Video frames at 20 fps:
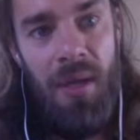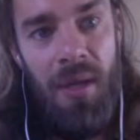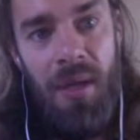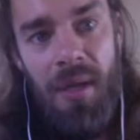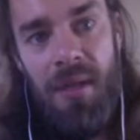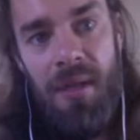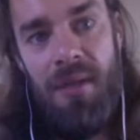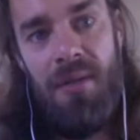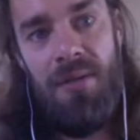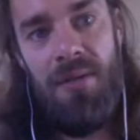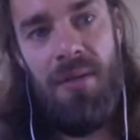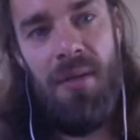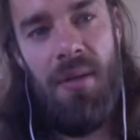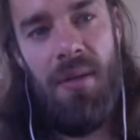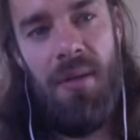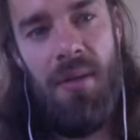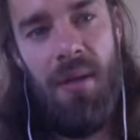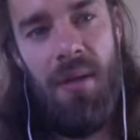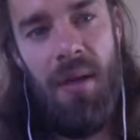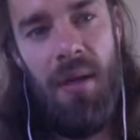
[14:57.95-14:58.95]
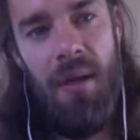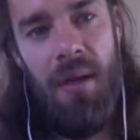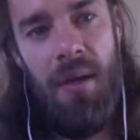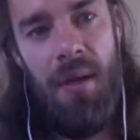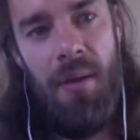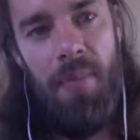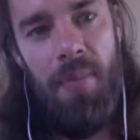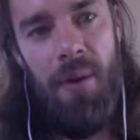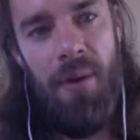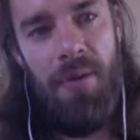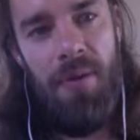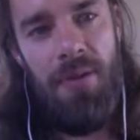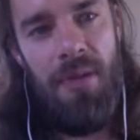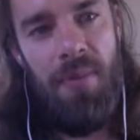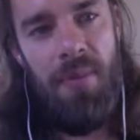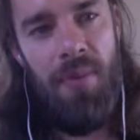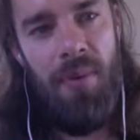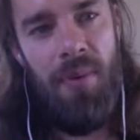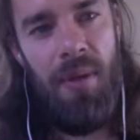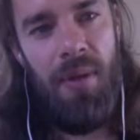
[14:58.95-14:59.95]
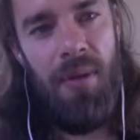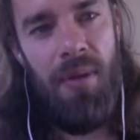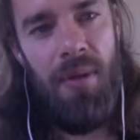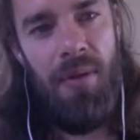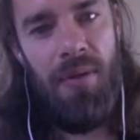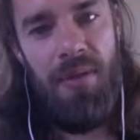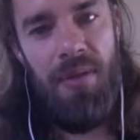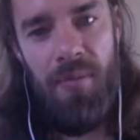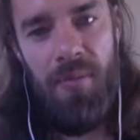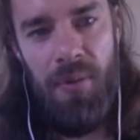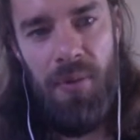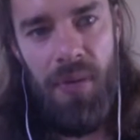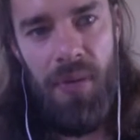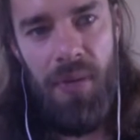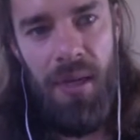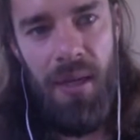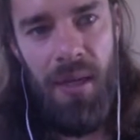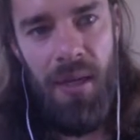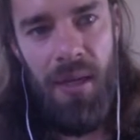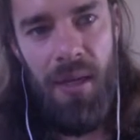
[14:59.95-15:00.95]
There's a partnership with Tabuki and